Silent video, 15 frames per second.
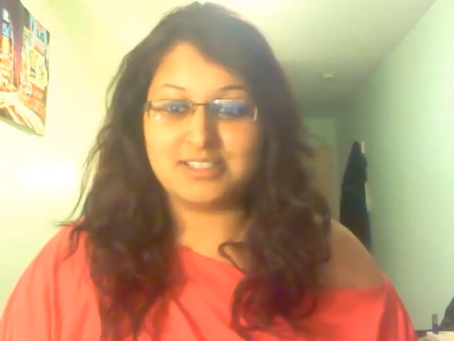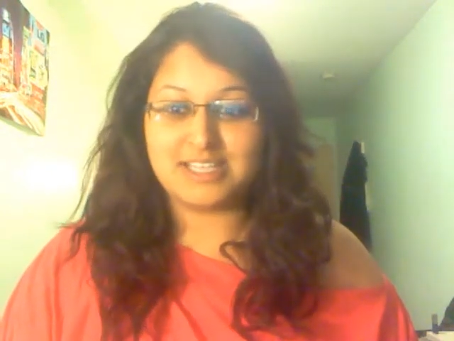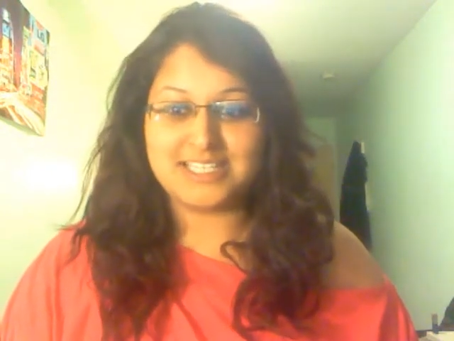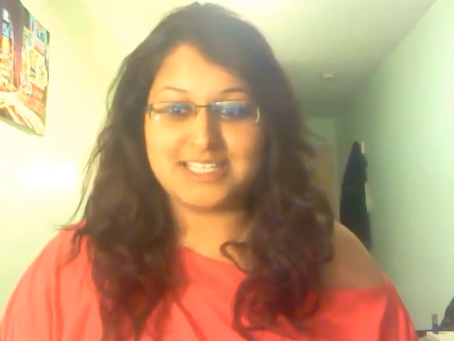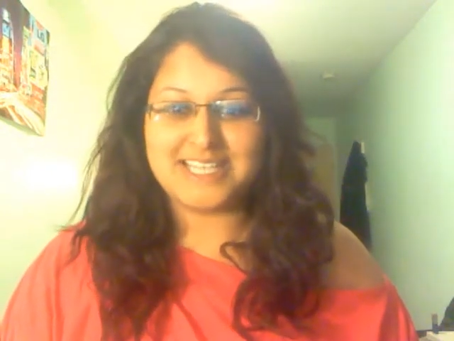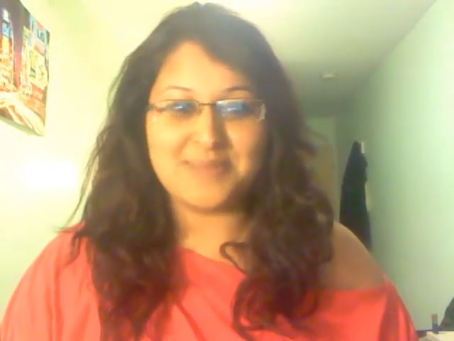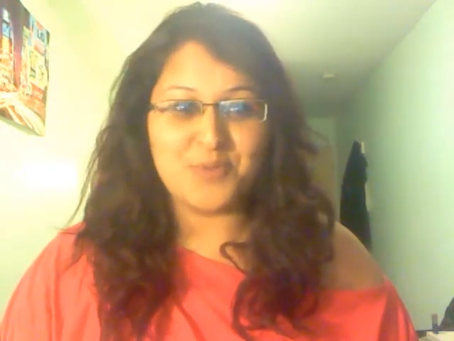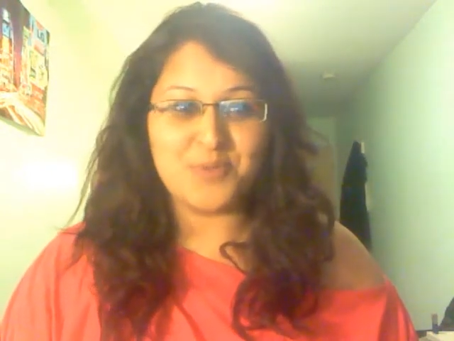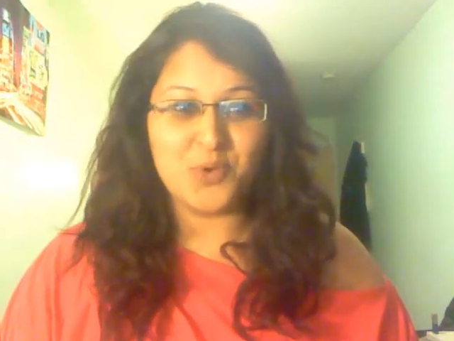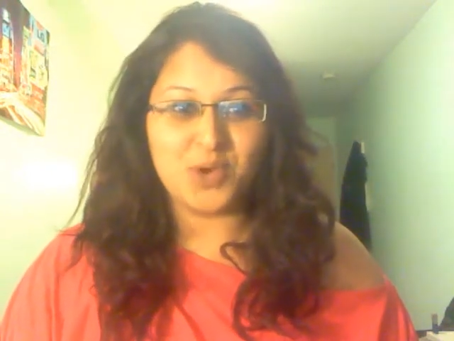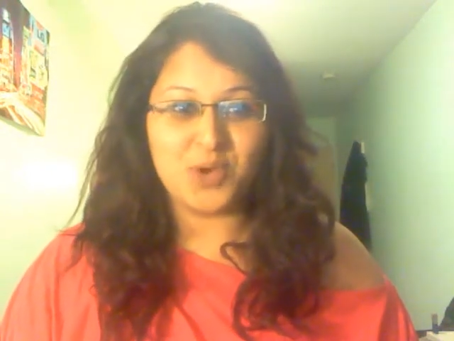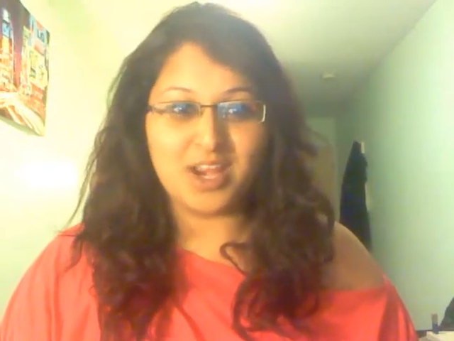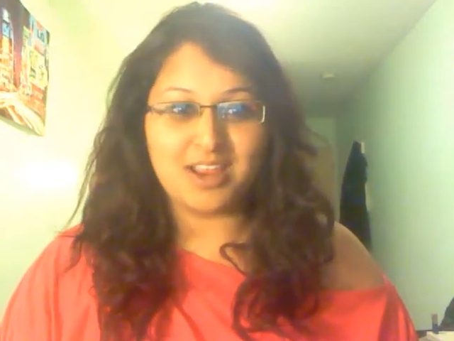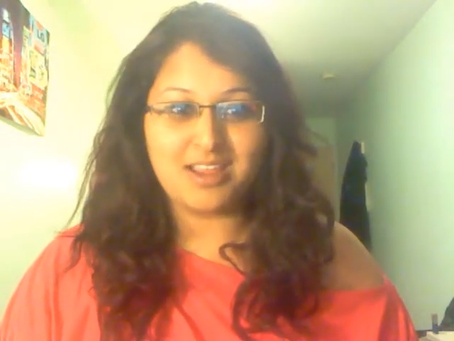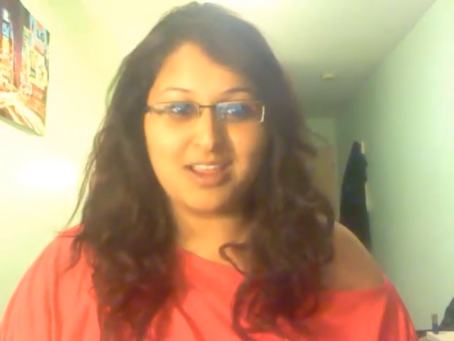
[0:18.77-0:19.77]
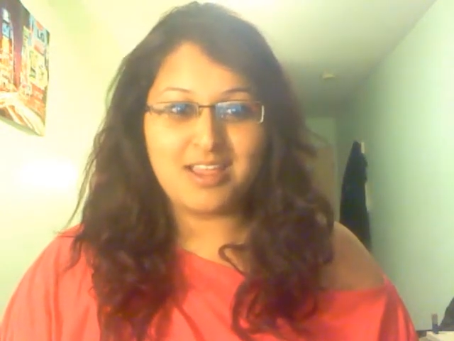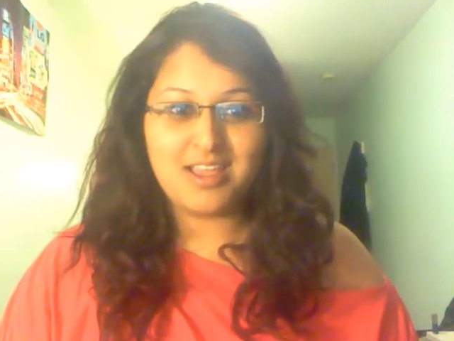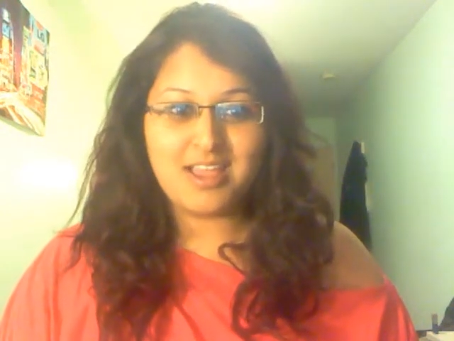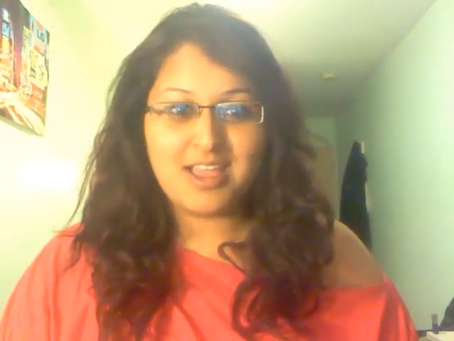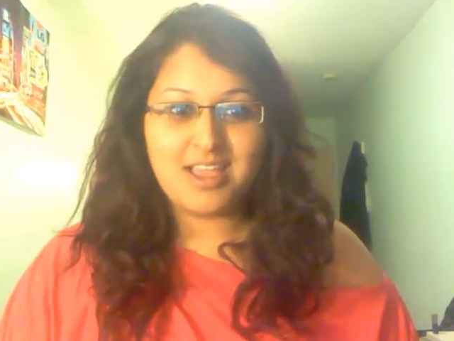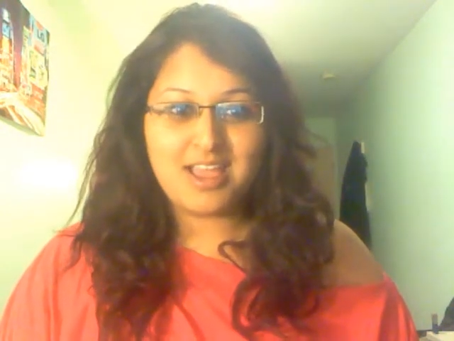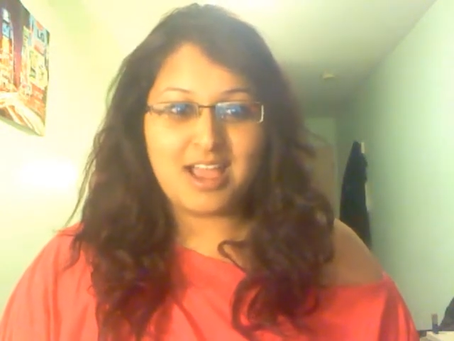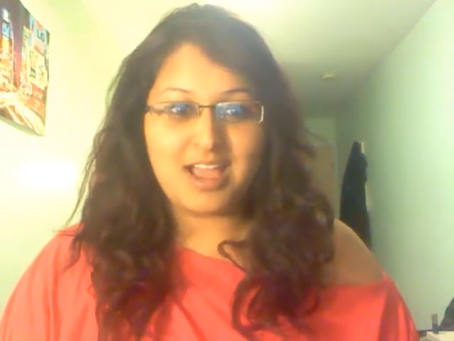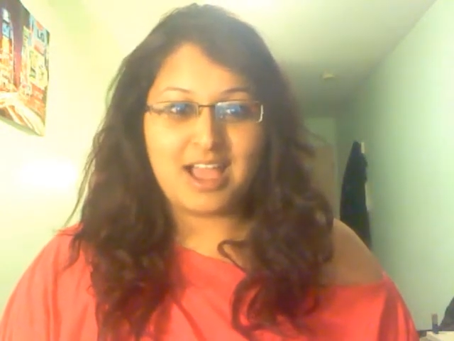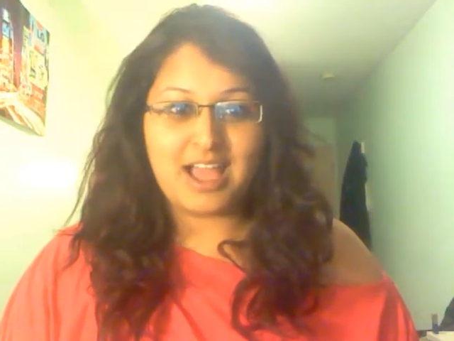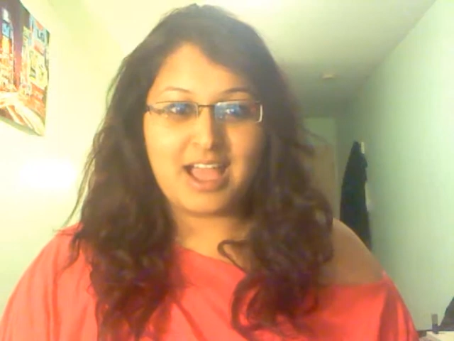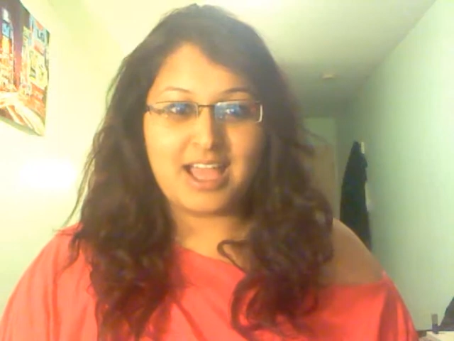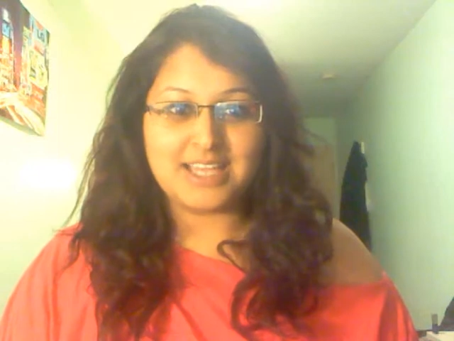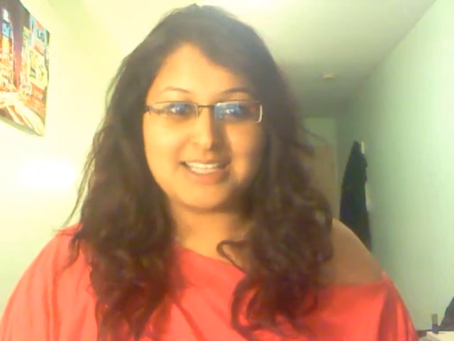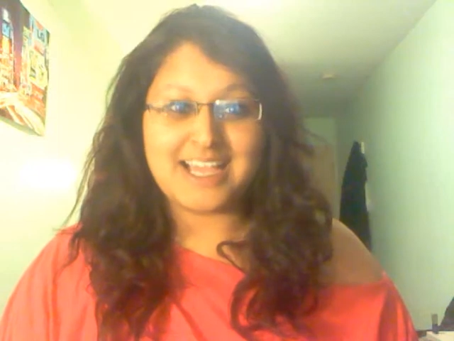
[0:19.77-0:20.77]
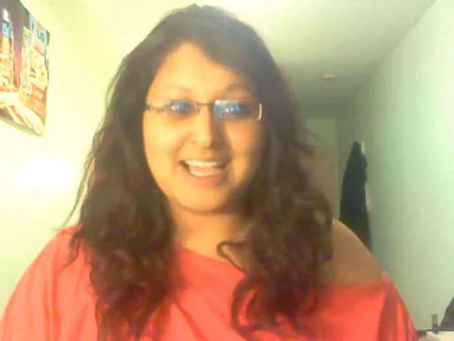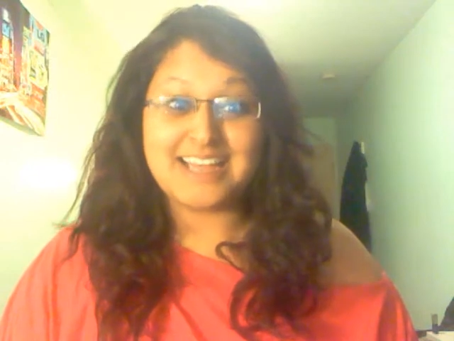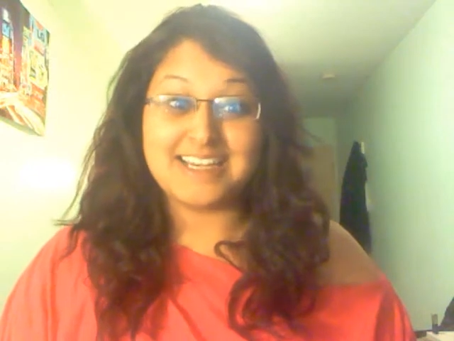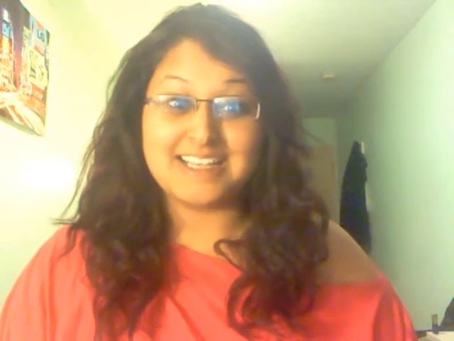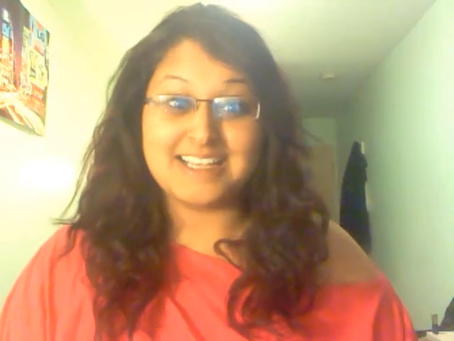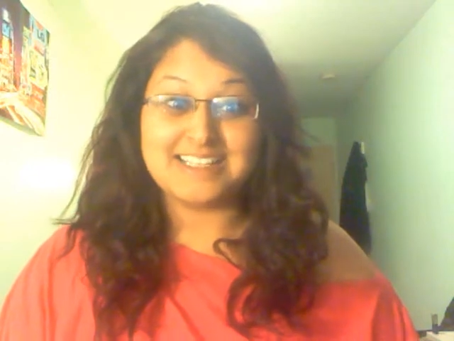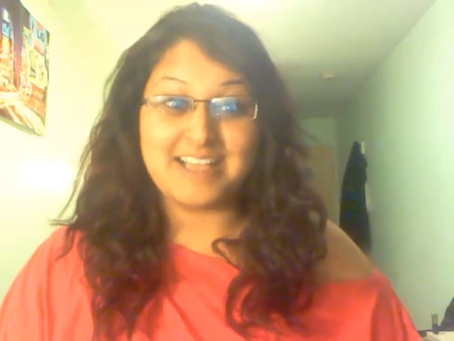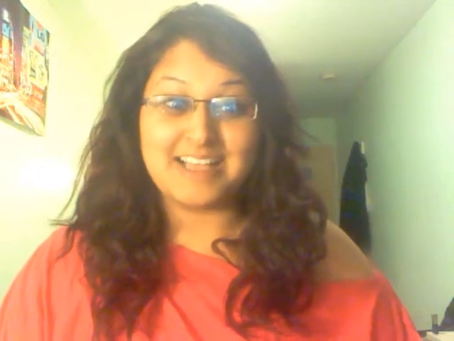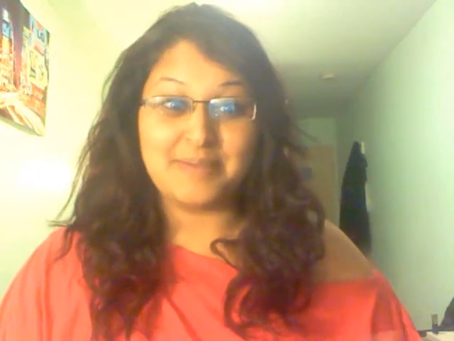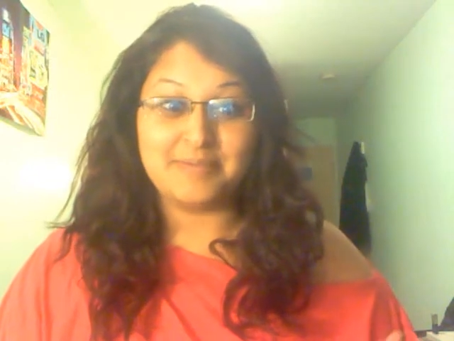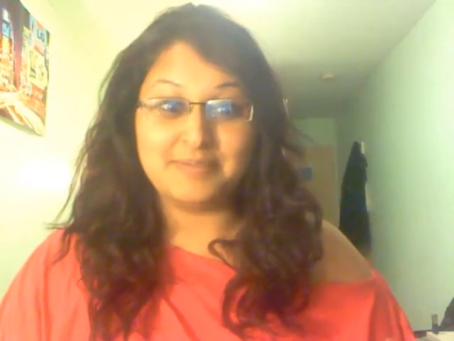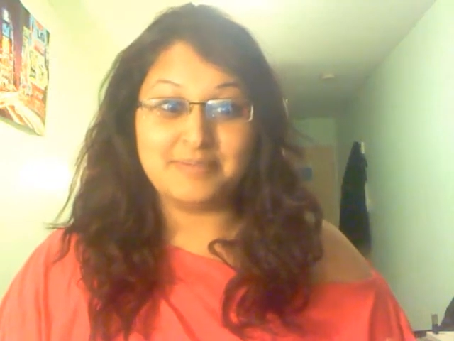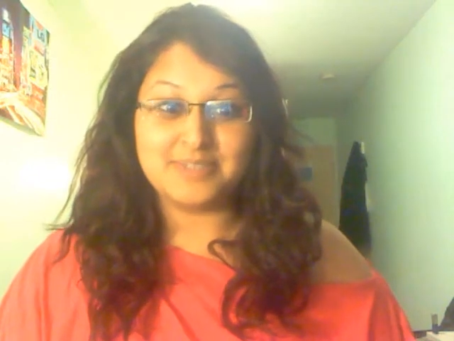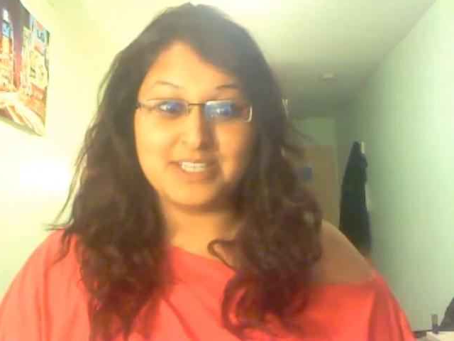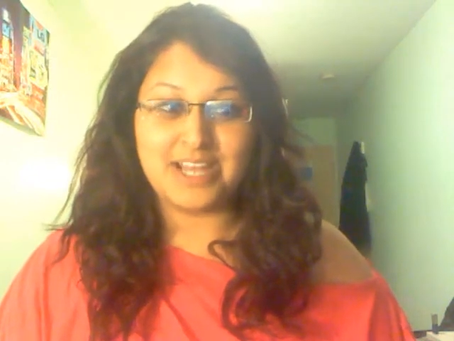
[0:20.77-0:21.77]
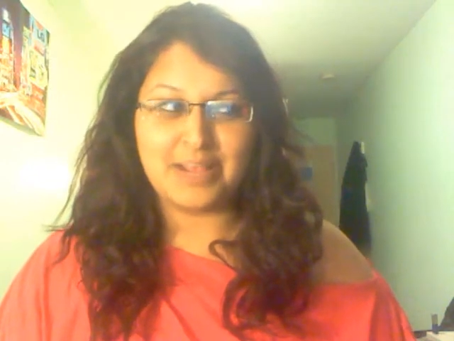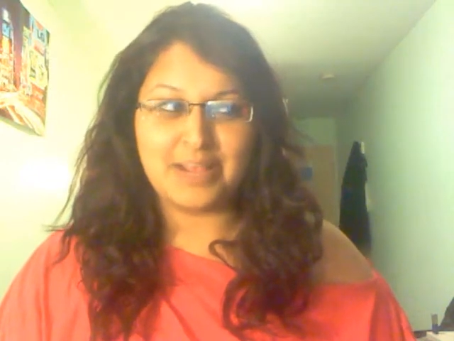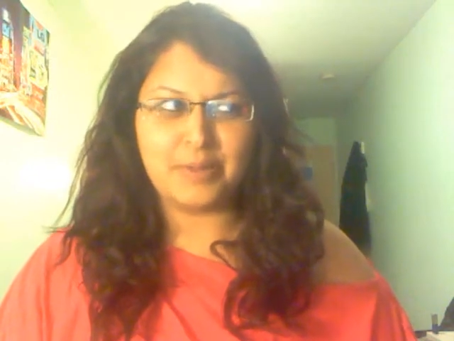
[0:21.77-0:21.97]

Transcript: Saturday morning, and I had an exam today.